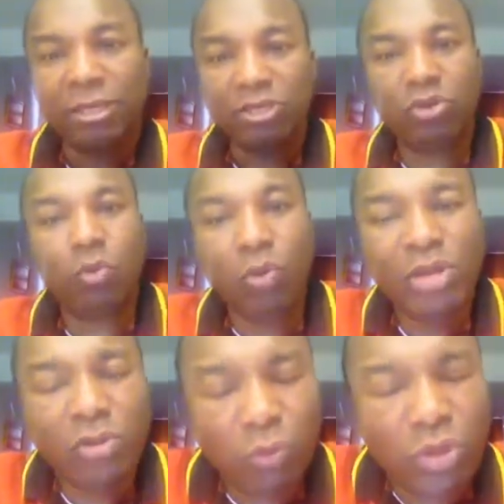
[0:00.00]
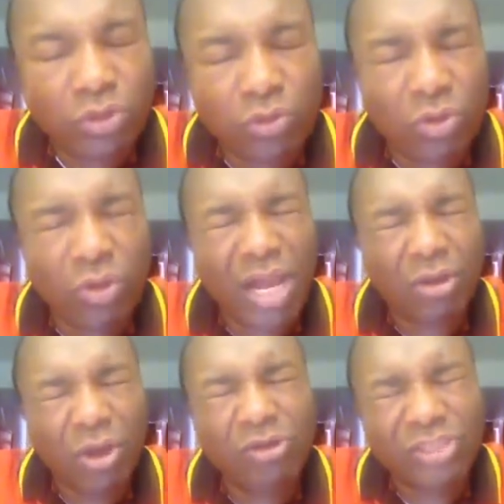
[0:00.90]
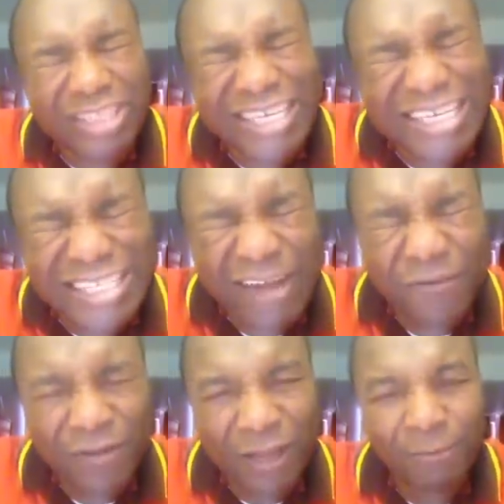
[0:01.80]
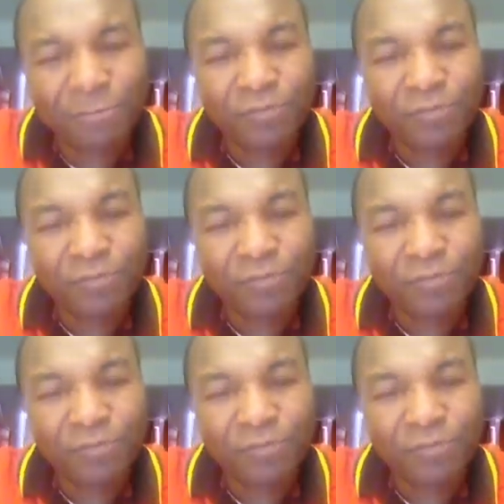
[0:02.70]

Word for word: So we should know that God sees everything.